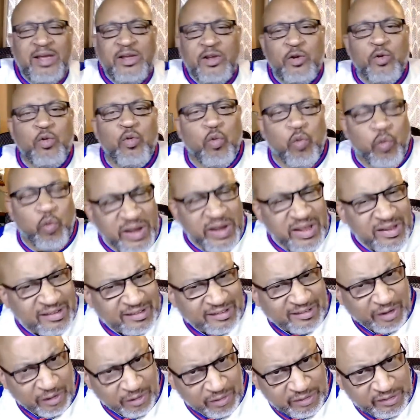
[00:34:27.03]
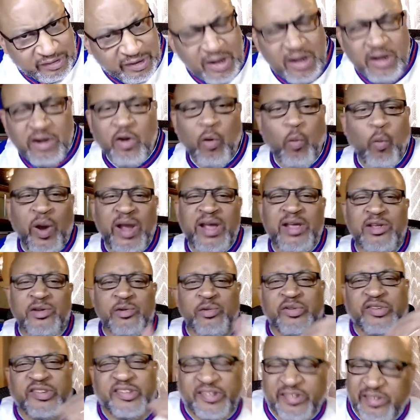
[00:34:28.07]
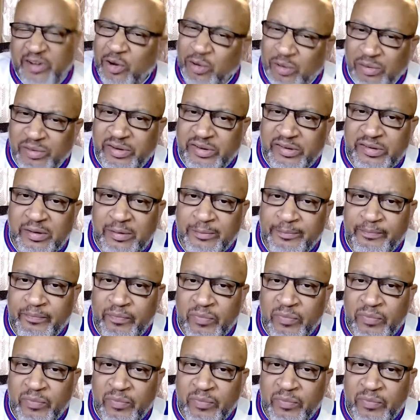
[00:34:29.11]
you research, the way you search